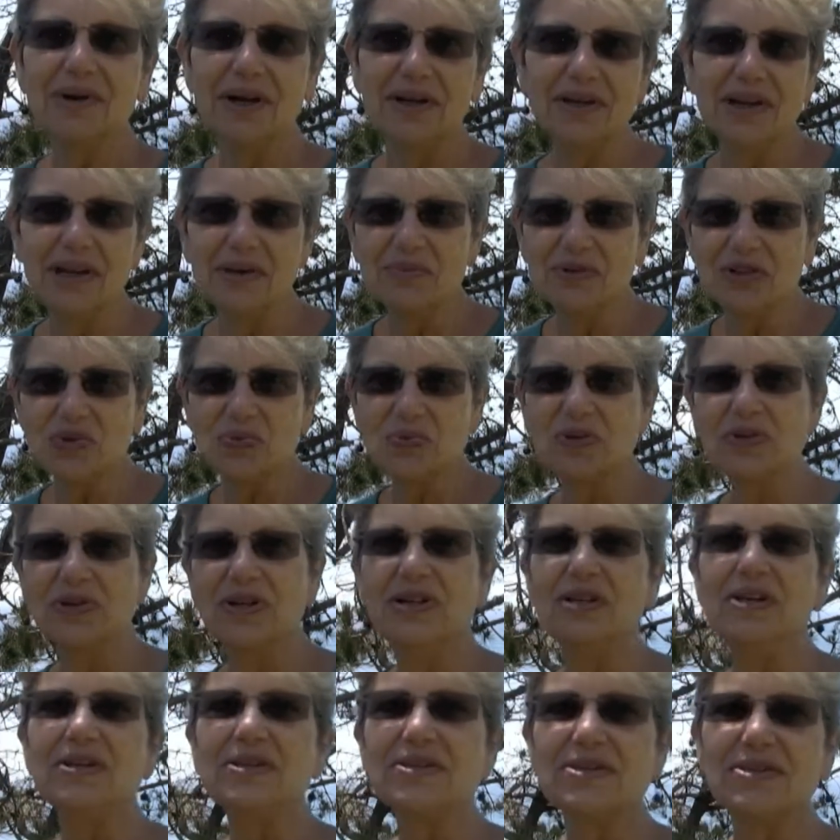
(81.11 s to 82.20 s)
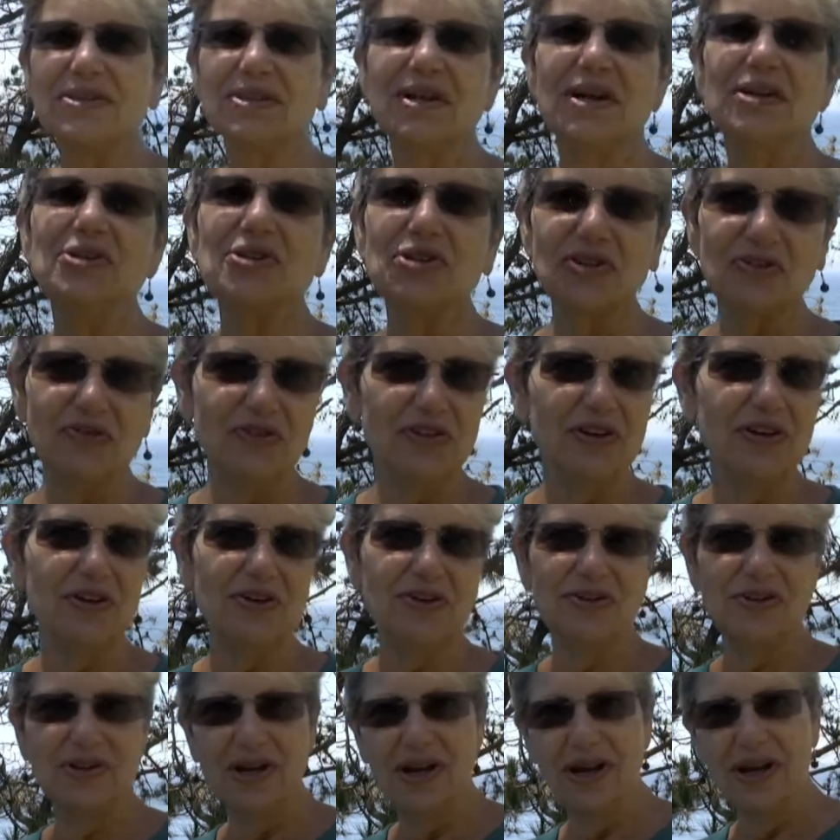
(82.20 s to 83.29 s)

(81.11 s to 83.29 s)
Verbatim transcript: my name is Bernice, and I just finished